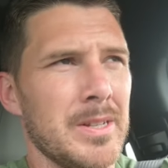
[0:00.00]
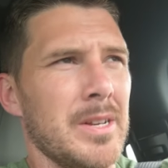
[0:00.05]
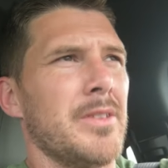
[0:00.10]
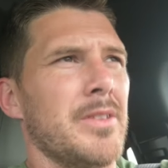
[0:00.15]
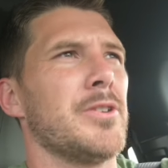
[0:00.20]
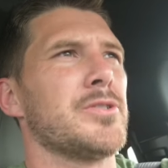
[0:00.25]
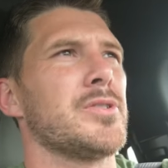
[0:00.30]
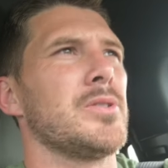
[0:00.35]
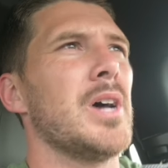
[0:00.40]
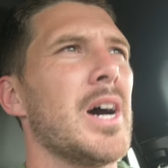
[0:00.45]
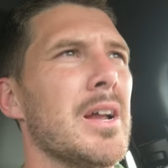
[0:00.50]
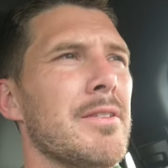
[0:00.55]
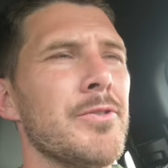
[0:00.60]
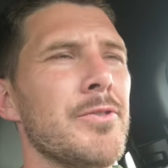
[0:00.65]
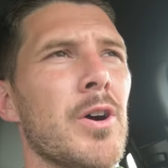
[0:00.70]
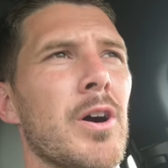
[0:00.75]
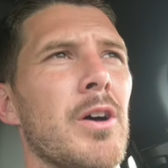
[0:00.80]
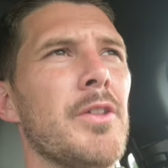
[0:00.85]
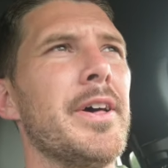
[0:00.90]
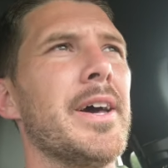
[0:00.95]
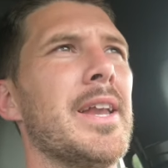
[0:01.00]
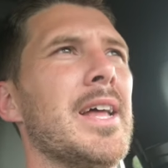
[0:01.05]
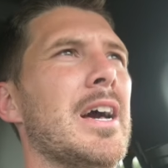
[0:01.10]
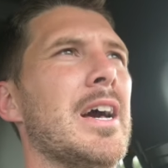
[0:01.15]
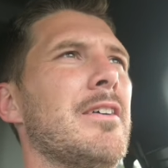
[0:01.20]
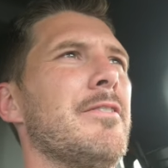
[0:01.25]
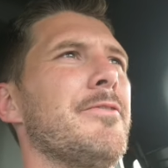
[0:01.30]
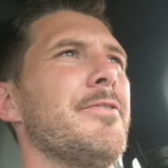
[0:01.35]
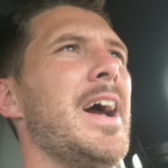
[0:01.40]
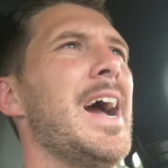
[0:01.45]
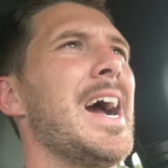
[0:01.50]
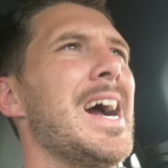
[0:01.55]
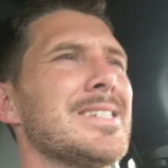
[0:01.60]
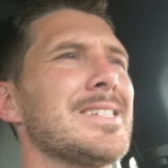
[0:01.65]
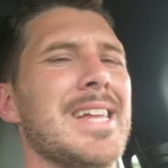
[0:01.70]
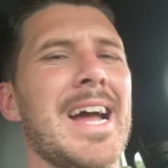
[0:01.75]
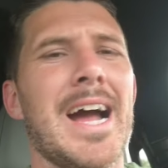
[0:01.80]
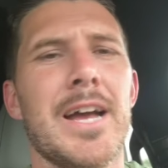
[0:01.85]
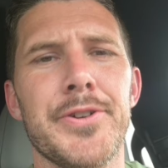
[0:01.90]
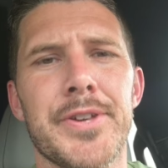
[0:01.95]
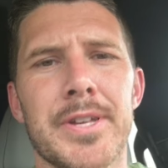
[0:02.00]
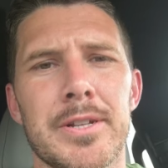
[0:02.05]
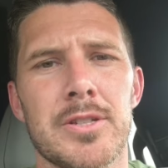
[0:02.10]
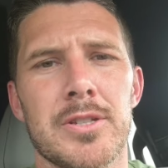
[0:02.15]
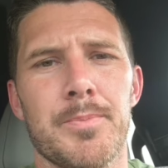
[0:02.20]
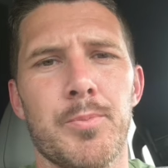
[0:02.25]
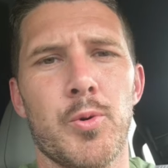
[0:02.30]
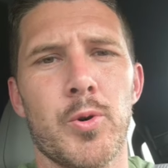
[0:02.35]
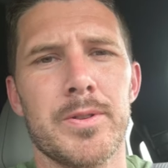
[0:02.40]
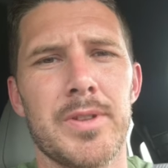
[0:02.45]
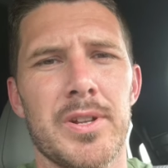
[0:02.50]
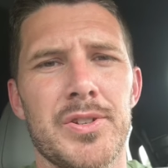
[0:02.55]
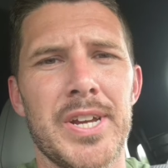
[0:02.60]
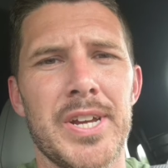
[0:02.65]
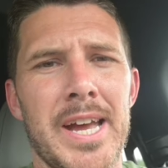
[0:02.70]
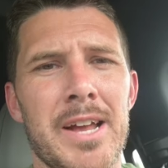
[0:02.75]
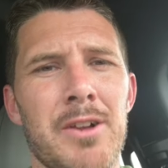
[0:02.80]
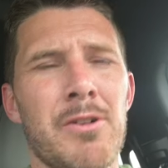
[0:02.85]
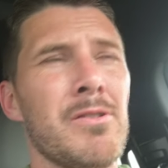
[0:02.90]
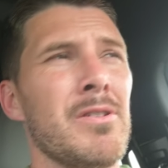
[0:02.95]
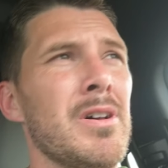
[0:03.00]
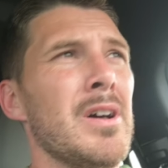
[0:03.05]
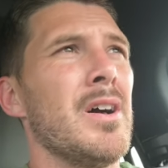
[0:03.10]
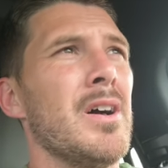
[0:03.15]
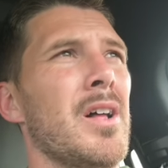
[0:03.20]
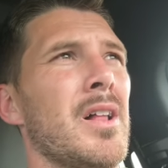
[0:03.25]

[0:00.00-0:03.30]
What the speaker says: There's a lot of y'all that have asked how you can support the channel.